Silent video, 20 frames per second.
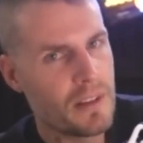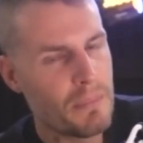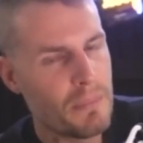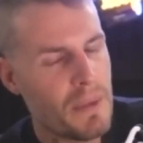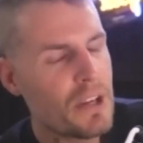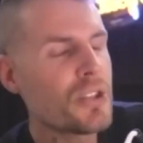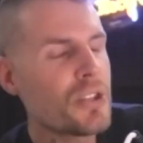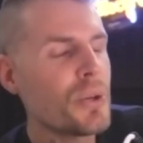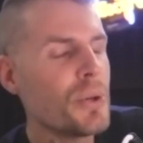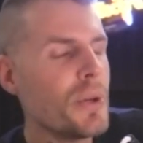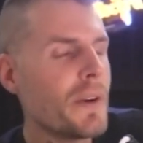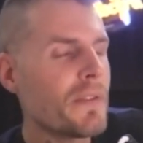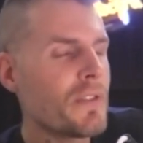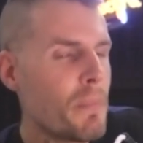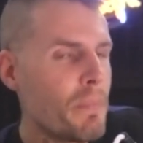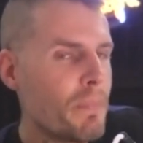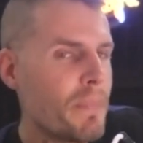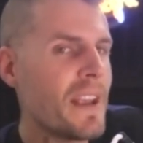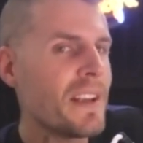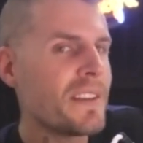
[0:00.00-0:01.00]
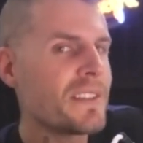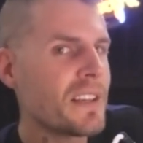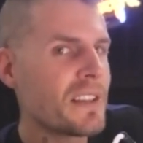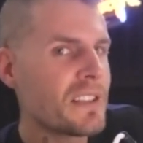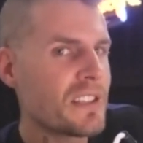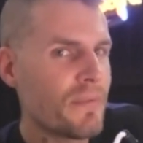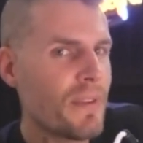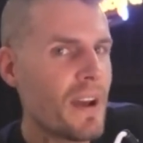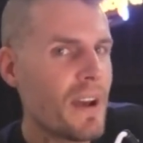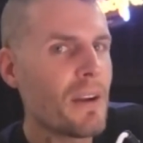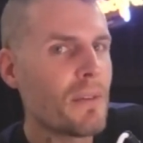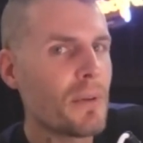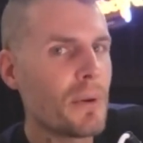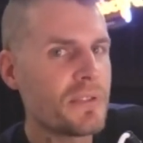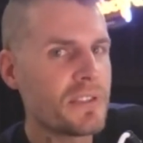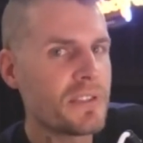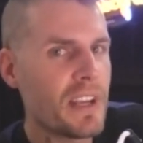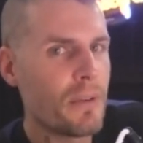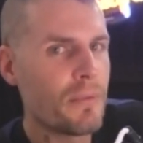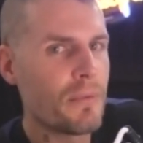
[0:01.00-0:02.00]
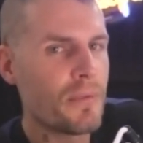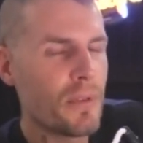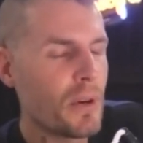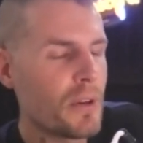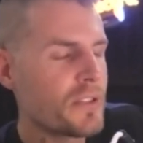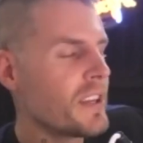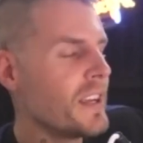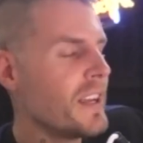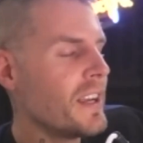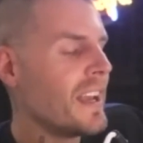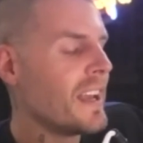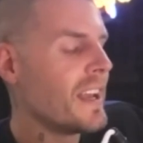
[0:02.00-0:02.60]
Make sure you have the basics of HYROS down first.